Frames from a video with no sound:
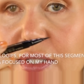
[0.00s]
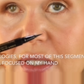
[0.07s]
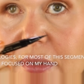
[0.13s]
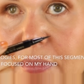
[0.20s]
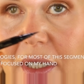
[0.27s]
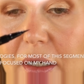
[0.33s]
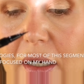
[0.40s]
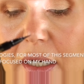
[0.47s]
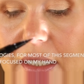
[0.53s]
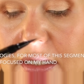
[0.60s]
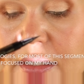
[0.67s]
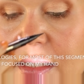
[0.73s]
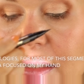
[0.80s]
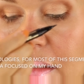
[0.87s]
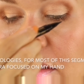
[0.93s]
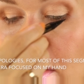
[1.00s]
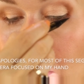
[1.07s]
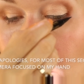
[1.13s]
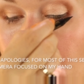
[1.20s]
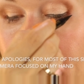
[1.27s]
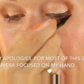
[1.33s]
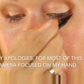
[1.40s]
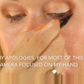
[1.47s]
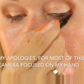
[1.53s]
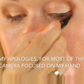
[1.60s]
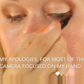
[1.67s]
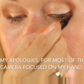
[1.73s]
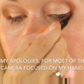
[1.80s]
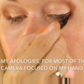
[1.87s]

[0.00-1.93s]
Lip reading: see my eye is still open